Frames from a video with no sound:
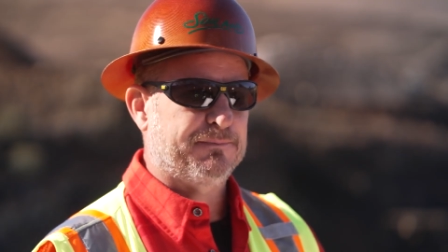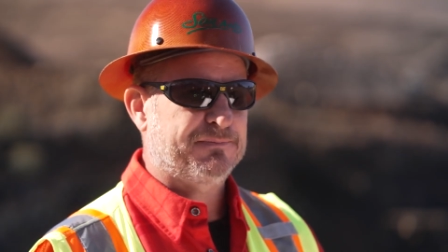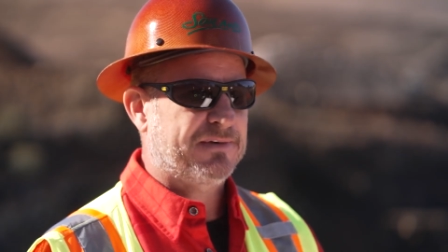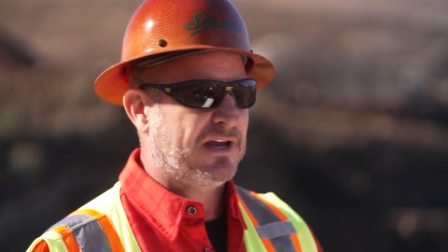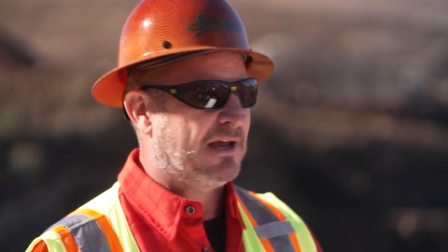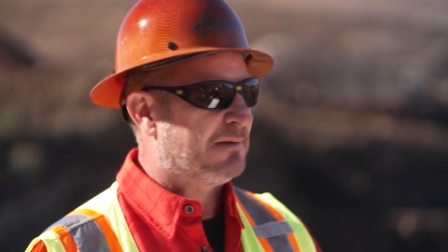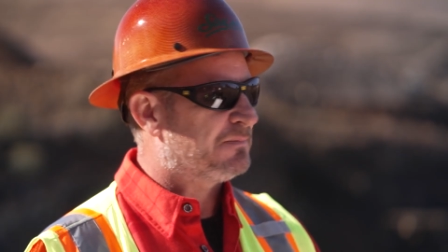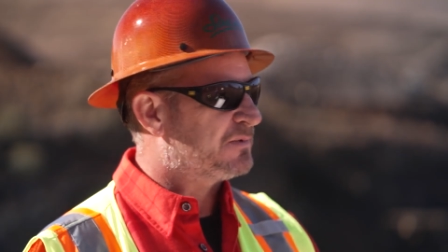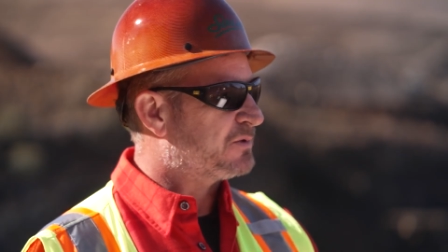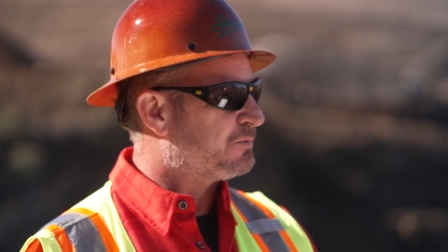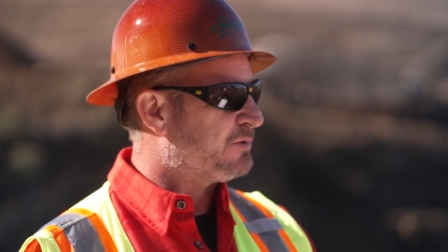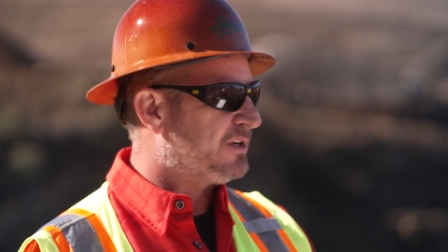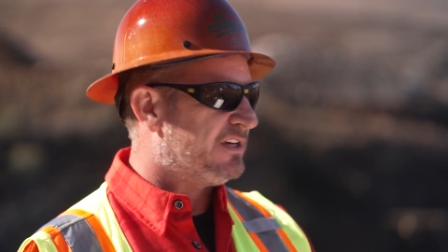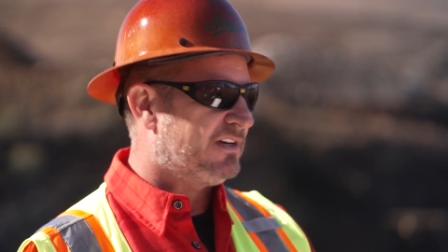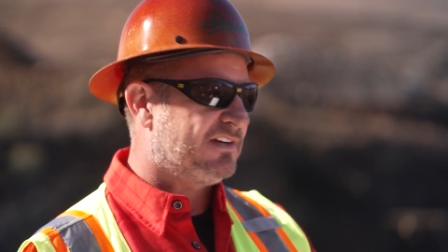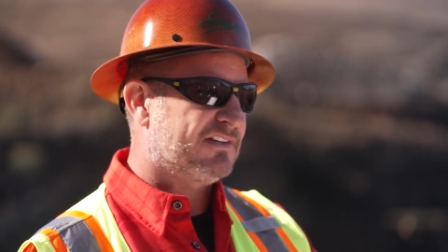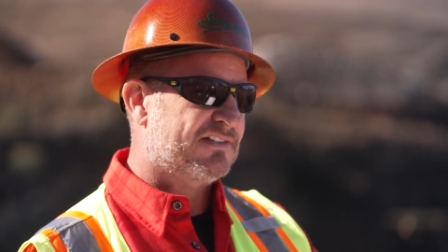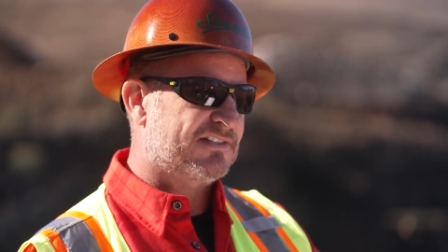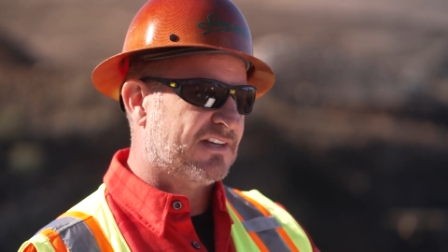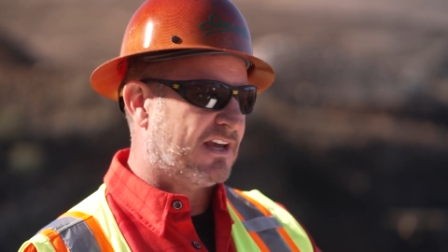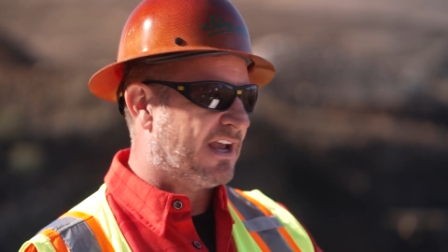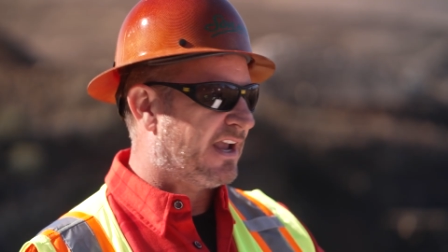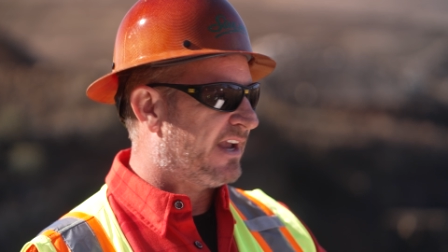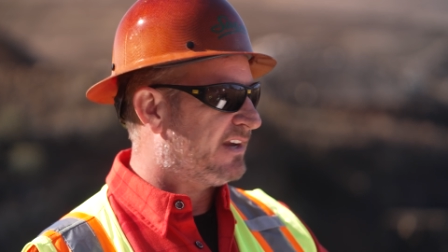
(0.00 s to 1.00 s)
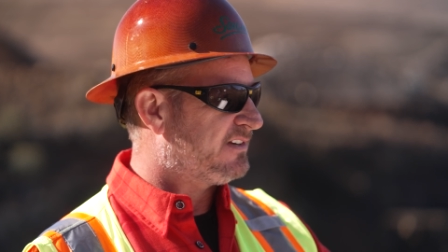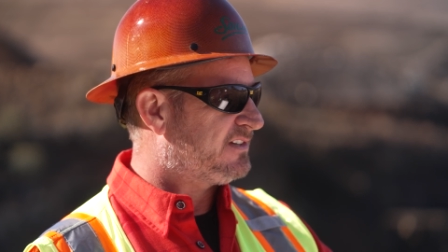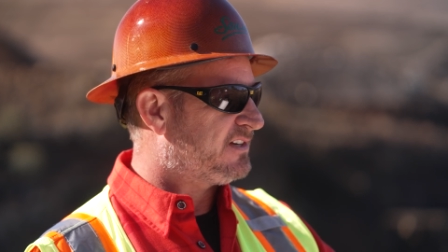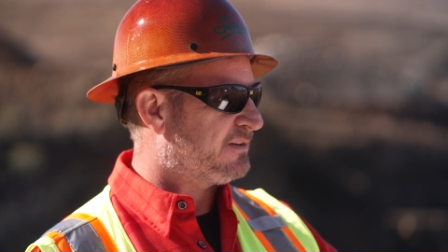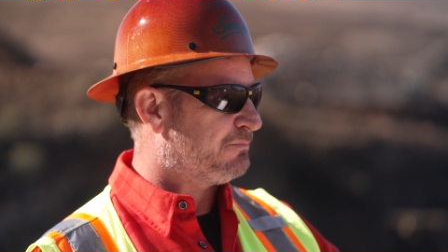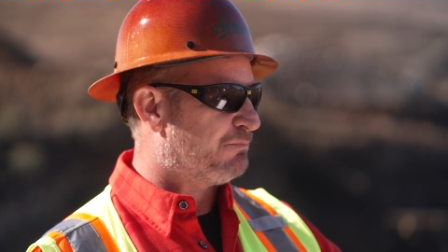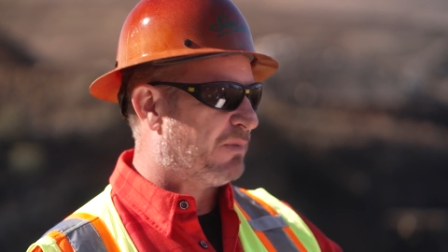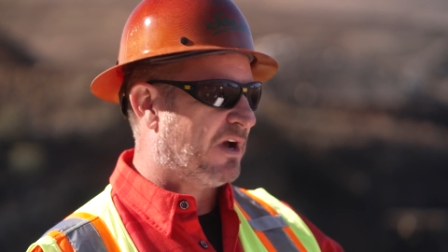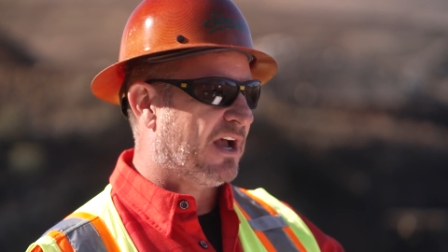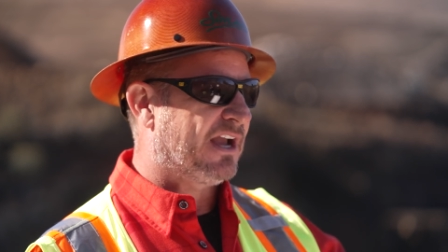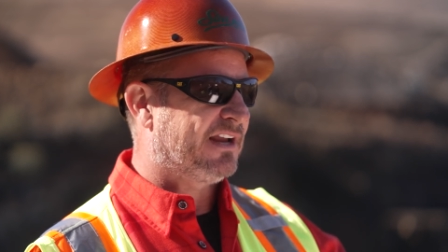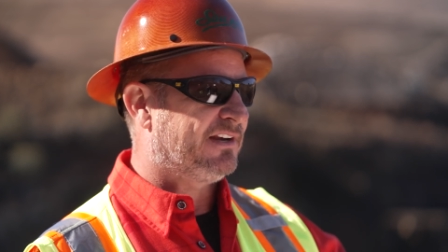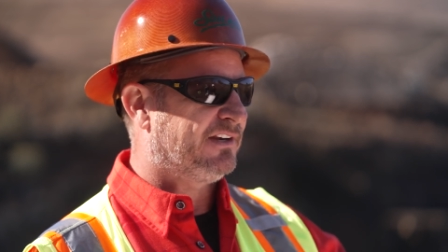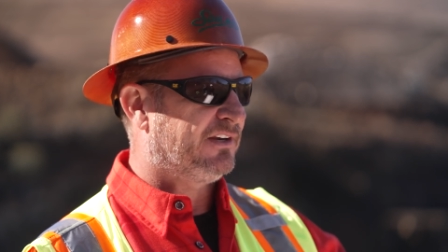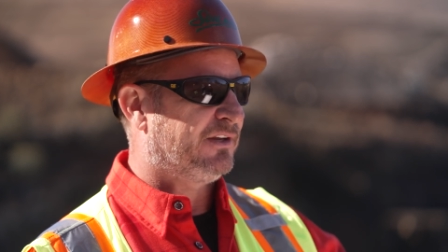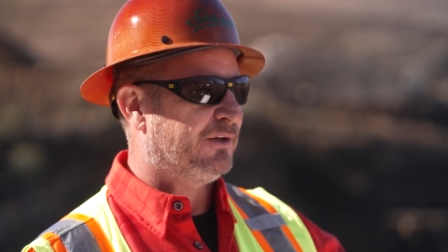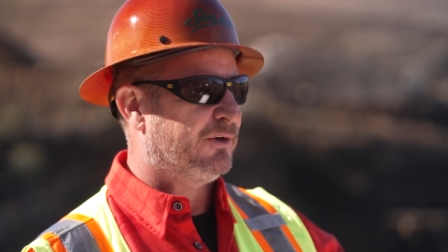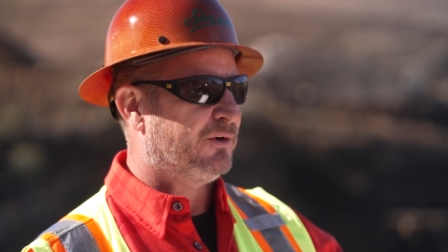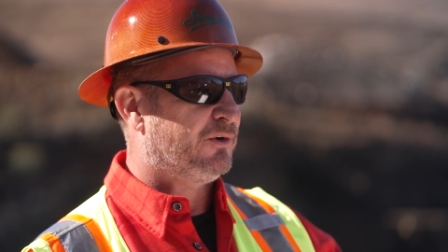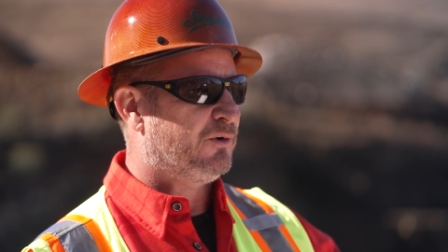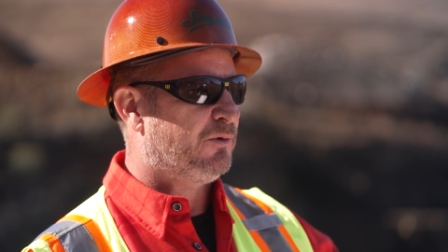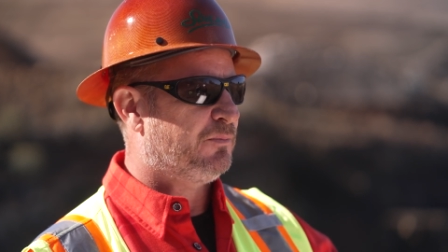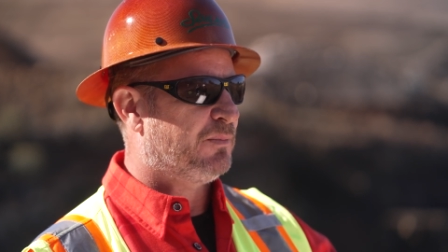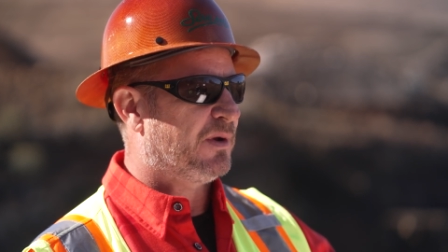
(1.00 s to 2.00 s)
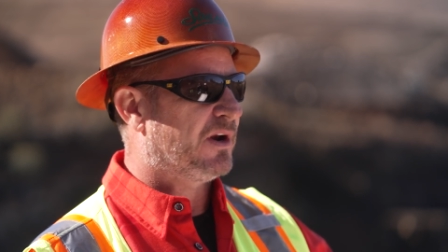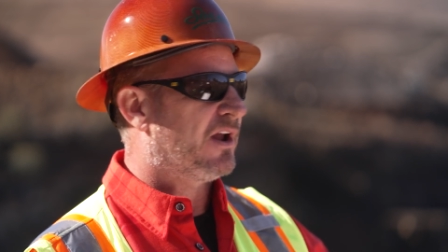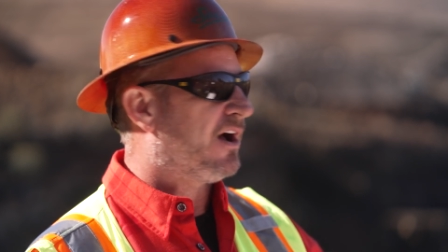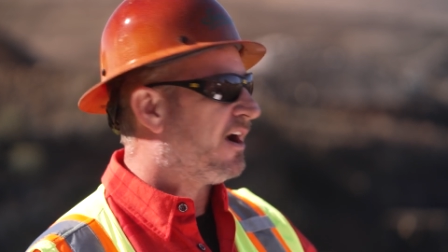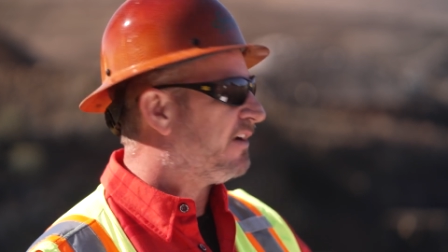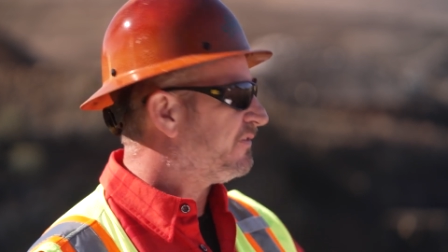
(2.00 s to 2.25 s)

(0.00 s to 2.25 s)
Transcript: Sometimes we decide to buy new,